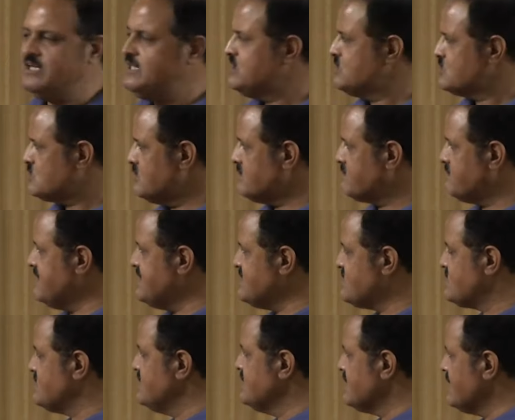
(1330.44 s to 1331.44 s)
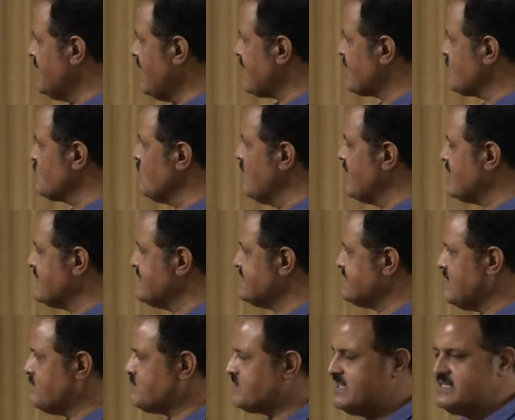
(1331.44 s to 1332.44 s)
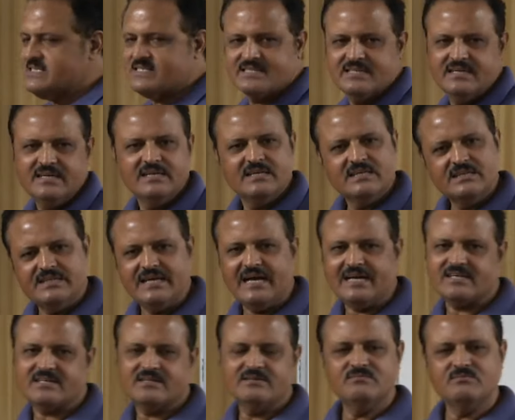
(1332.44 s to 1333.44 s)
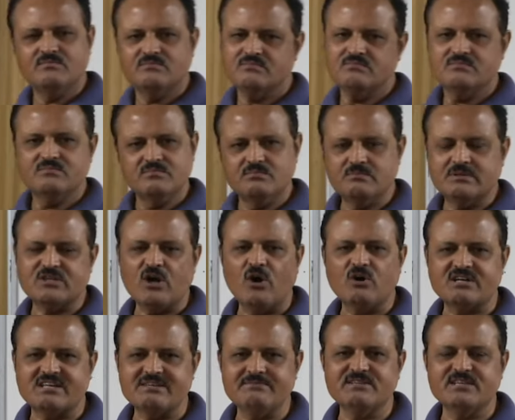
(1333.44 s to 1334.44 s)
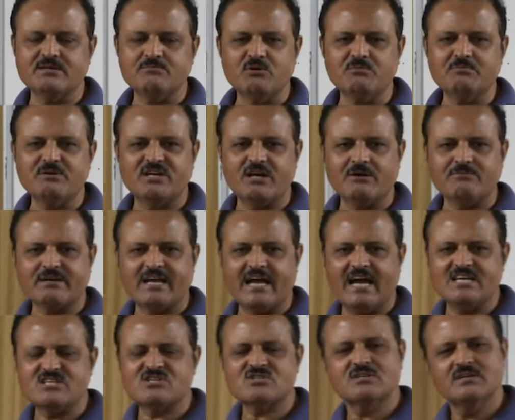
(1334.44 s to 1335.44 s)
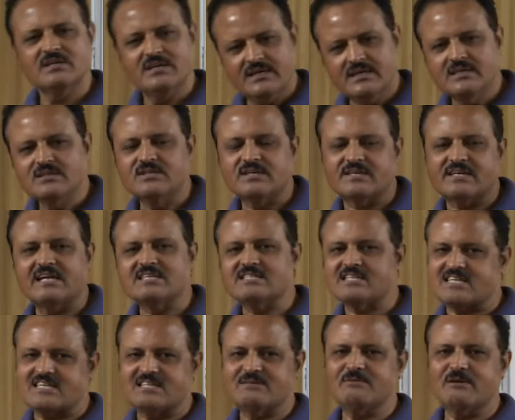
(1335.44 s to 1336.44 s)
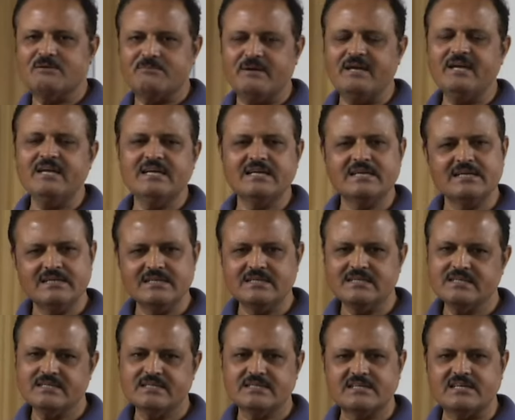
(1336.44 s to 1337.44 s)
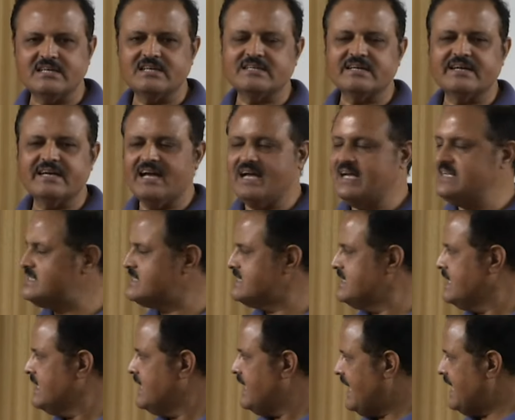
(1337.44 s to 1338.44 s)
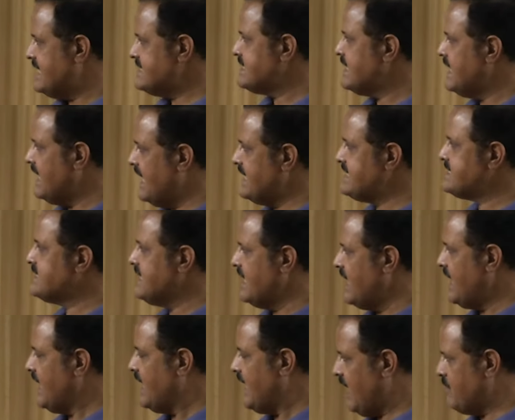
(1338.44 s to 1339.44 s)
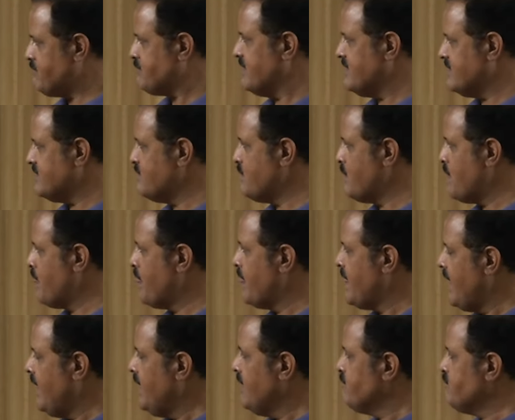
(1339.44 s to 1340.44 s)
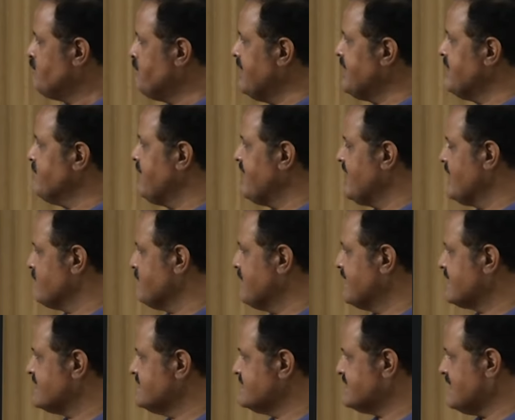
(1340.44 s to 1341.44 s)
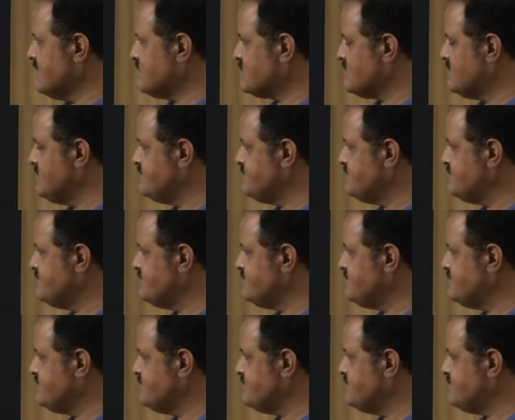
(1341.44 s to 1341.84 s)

So, it means accrual concept is that without even the movement of cash, the transaction will be treated as has happened. Money measurement concept.